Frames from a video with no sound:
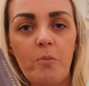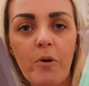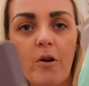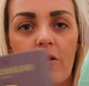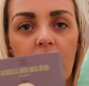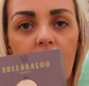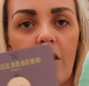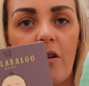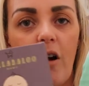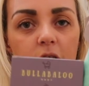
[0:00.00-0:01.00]
but
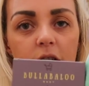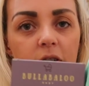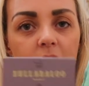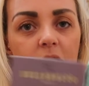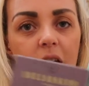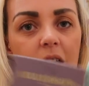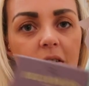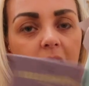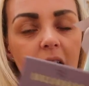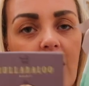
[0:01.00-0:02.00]
honestly, these
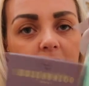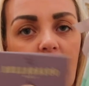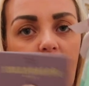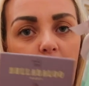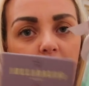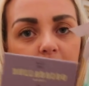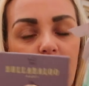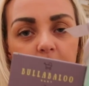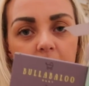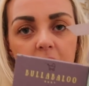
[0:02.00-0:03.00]
are so worth
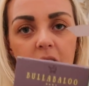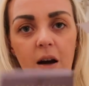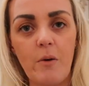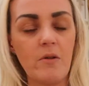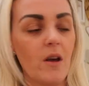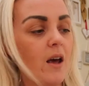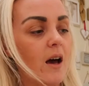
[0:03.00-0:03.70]
checking out.